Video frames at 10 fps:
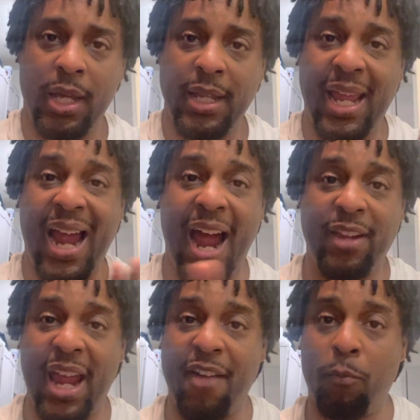they
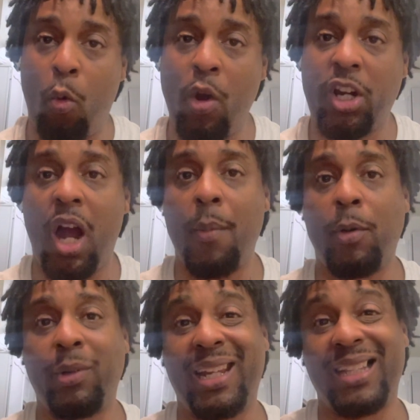either have more in
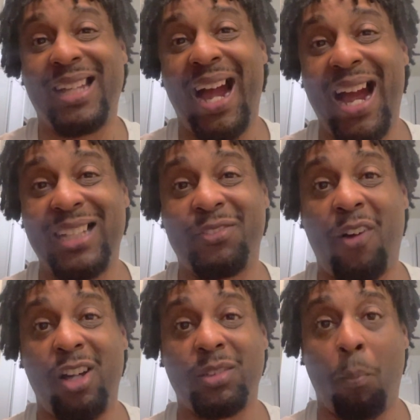common with these guys as
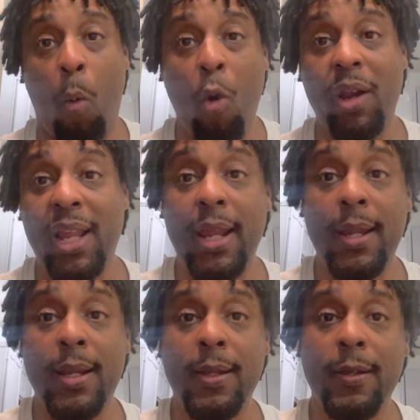far as morally,
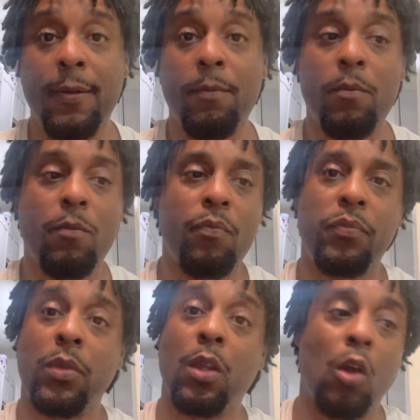
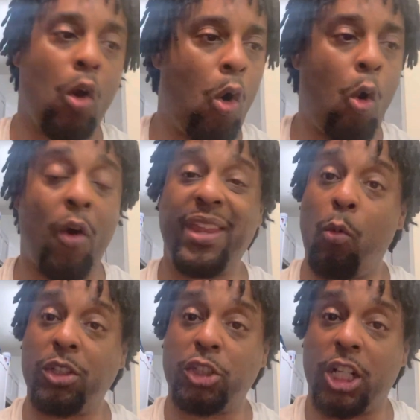or they
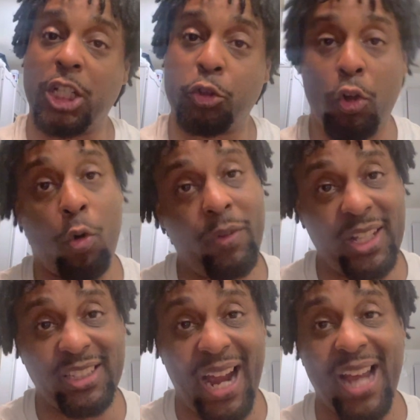want to control
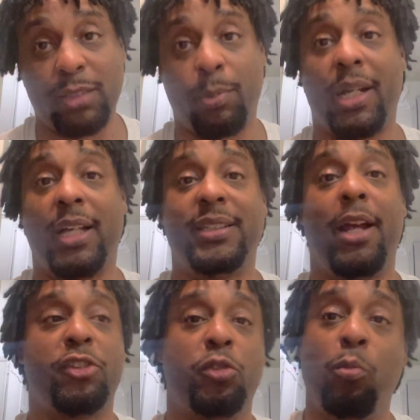these guys because
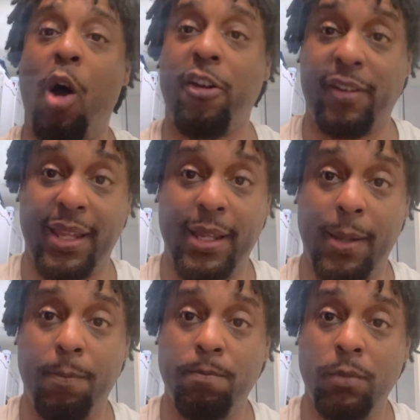they're smarter than
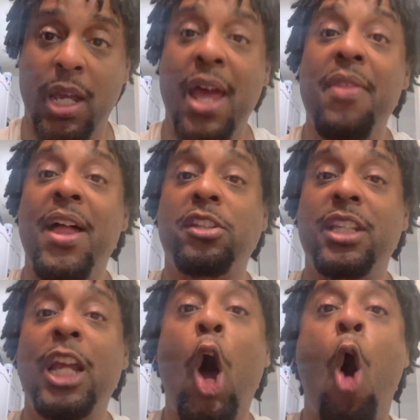them. That's
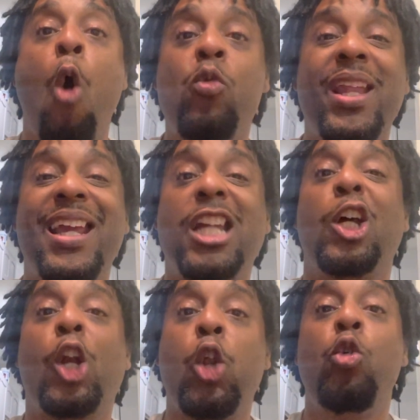the only
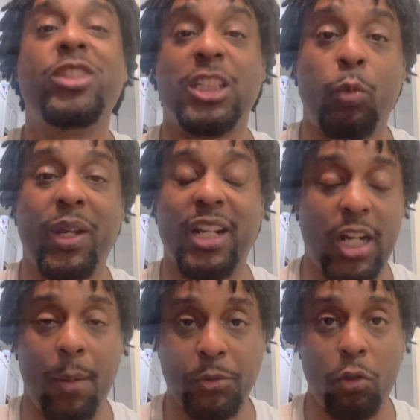conclusions we can
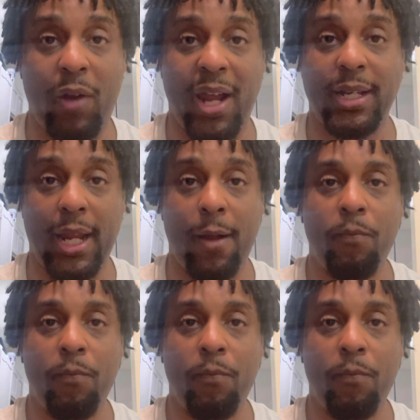come to right now.